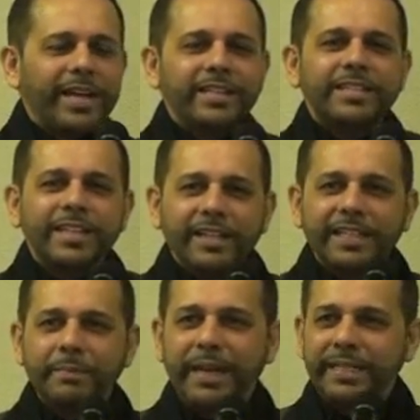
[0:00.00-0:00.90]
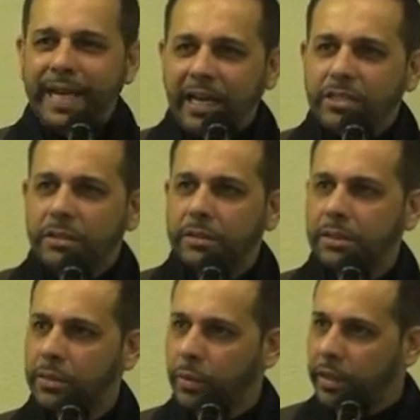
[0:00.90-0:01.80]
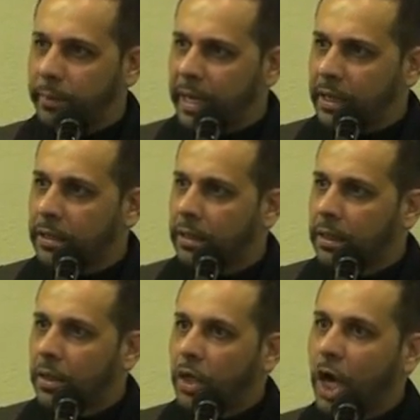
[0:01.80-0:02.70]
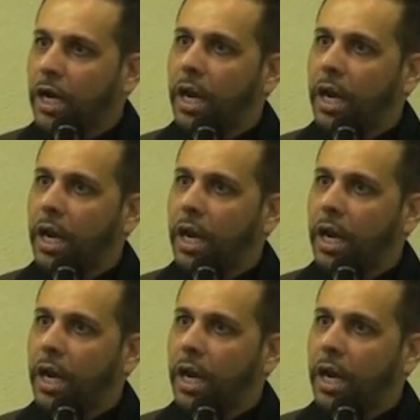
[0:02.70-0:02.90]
you're insulting my intelligence. He said, what do you mean?